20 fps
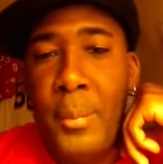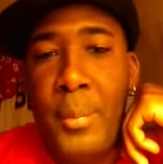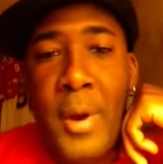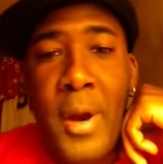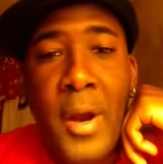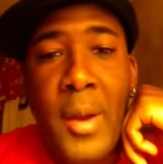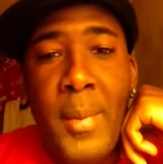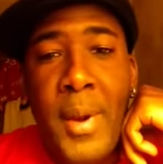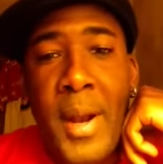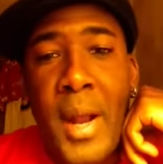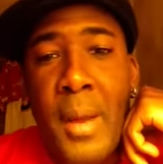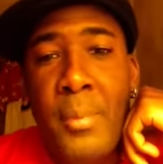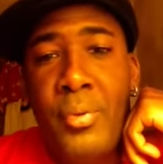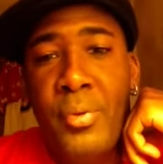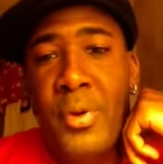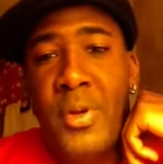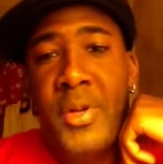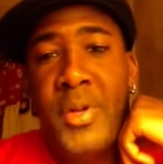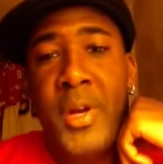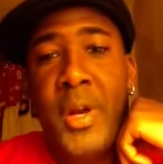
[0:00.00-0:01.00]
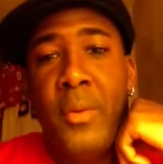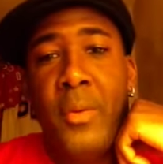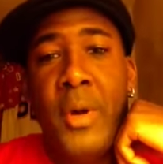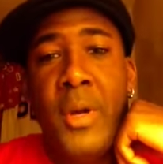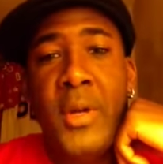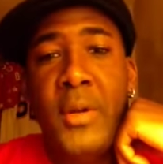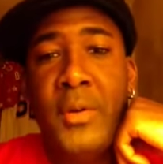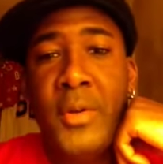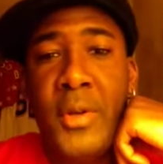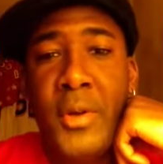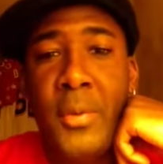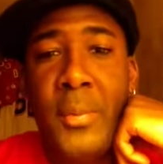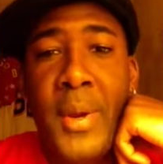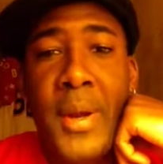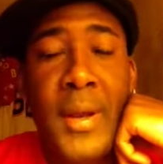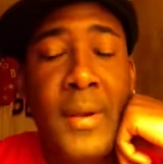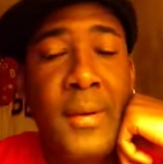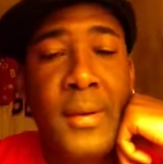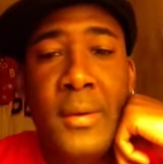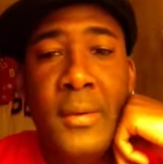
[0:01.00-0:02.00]
Barry, man. I appreciate what you do,
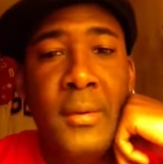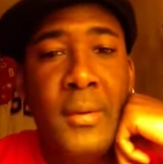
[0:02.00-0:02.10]
man.